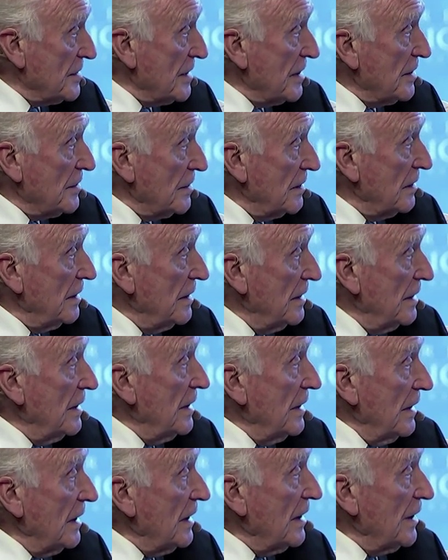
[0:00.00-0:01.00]
central
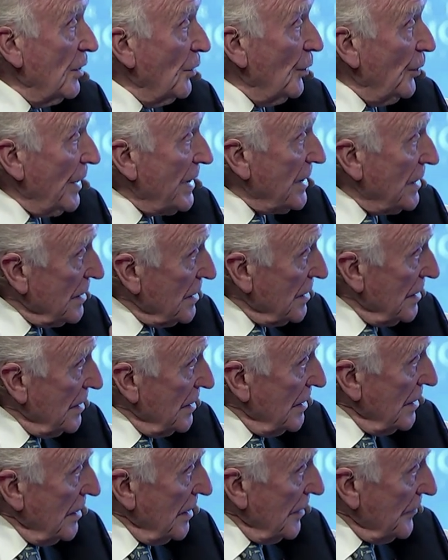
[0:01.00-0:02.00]
in the wake
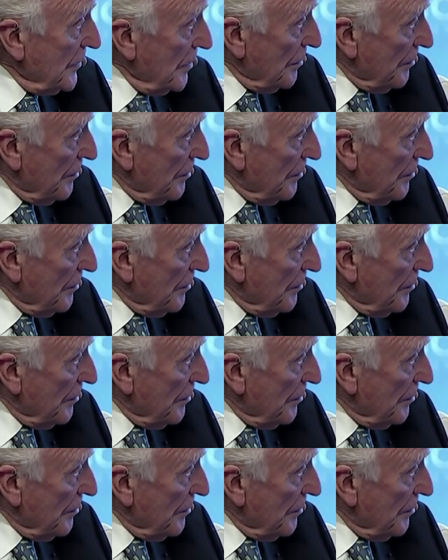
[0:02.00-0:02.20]
of the